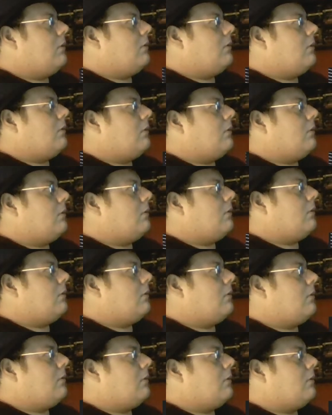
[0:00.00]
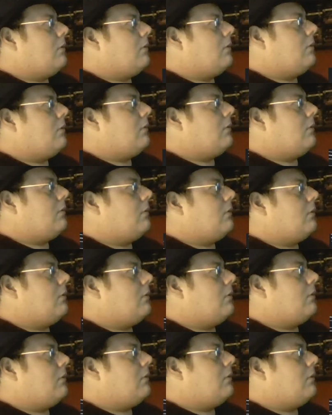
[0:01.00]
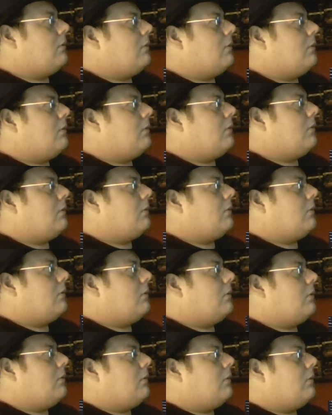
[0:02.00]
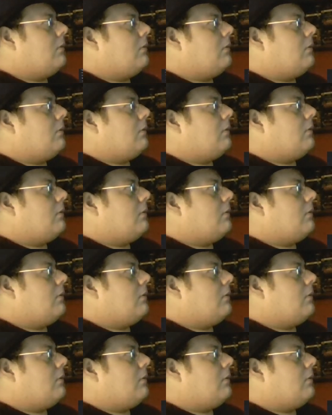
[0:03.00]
No one is speaking in this clip.